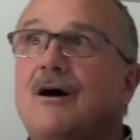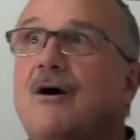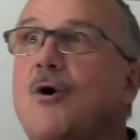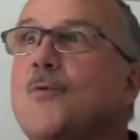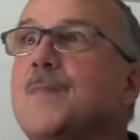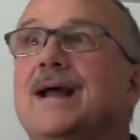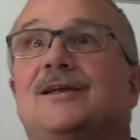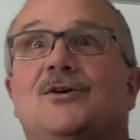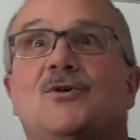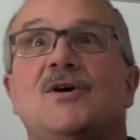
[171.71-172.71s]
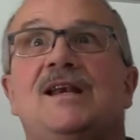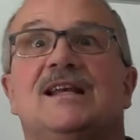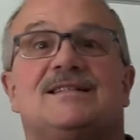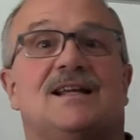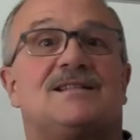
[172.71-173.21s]
oh my
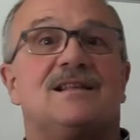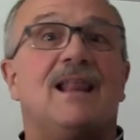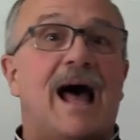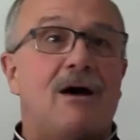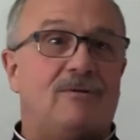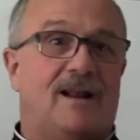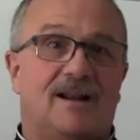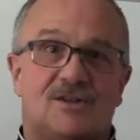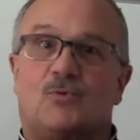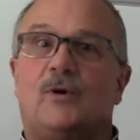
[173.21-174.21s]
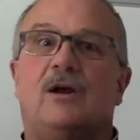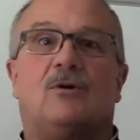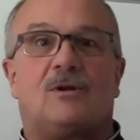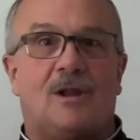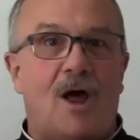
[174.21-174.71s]
goodness, it's loud and it's
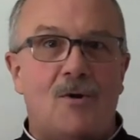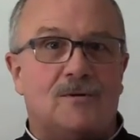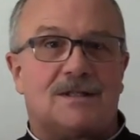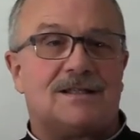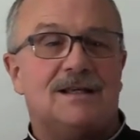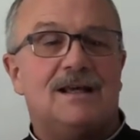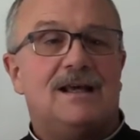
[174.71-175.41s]
real close.